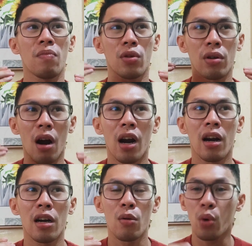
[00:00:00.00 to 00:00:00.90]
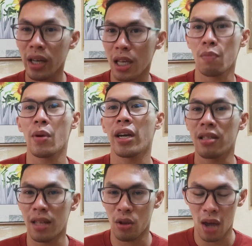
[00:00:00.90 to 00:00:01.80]
there are work
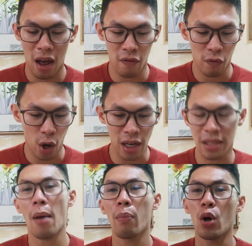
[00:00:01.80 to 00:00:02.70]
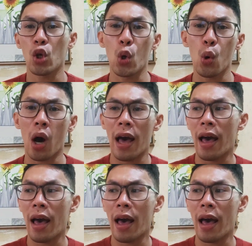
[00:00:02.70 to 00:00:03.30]
experience that you have. For example, you